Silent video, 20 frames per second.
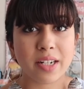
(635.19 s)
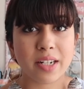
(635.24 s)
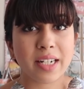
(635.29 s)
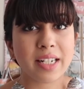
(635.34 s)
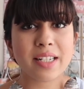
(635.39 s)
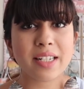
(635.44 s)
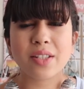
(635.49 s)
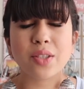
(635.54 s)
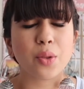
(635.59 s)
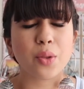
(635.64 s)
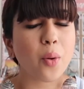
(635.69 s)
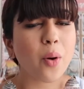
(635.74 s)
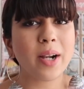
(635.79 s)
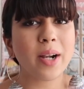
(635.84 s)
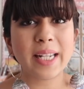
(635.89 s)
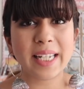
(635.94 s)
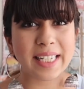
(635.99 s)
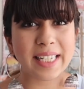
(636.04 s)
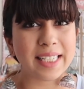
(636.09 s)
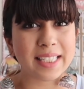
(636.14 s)
It is
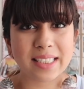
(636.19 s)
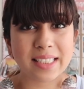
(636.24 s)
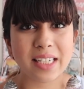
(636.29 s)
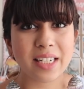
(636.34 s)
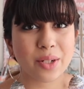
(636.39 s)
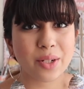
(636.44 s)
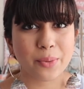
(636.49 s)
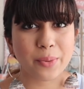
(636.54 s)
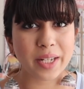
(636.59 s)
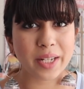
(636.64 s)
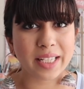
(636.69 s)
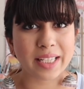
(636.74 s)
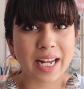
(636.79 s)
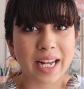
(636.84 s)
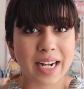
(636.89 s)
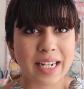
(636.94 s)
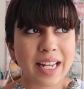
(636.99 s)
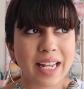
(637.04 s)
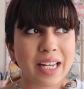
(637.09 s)
not easy doing that.